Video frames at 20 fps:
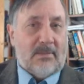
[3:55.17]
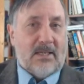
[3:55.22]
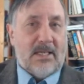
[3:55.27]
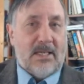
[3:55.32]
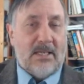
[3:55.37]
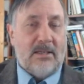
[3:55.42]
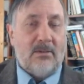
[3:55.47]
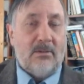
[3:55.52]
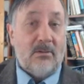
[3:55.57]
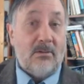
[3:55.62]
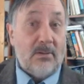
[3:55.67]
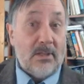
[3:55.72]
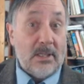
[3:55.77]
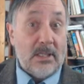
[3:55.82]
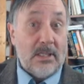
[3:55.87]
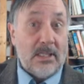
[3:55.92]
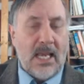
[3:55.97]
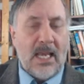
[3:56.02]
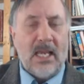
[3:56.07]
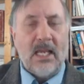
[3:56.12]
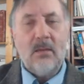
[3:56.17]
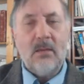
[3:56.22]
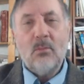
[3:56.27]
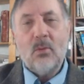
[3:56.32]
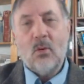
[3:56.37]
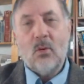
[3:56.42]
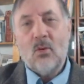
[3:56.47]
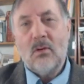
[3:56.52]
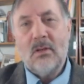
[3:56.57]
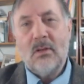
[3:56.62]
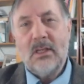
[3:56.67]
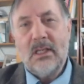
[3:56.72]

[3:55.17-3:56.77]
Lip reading: either the game or